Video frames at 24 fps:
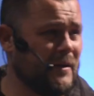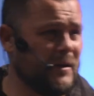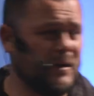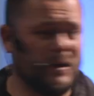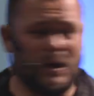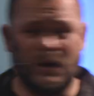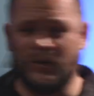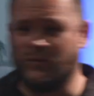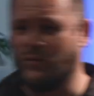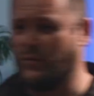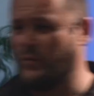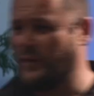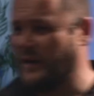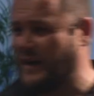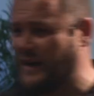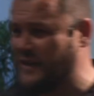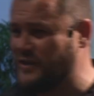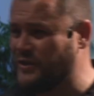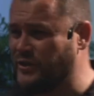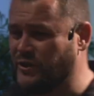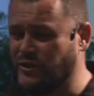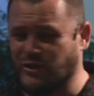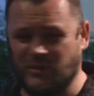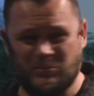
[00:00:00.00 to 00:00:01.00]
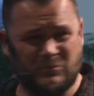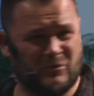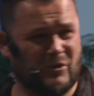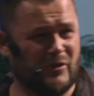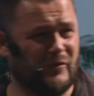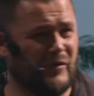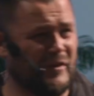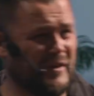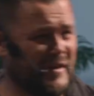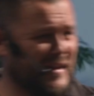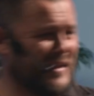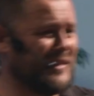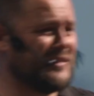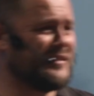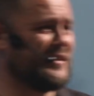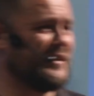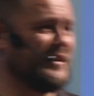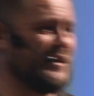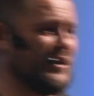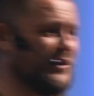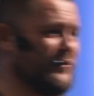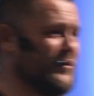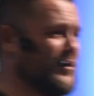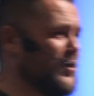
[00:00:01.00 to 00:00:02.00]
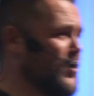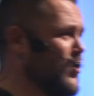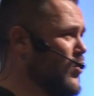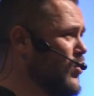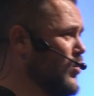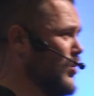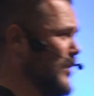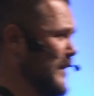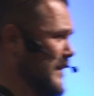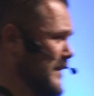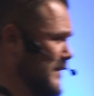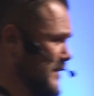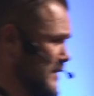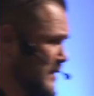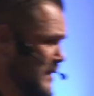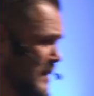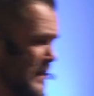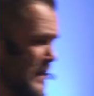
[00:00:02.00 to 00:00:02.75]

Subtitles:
Over relationships, over destiny, over callings,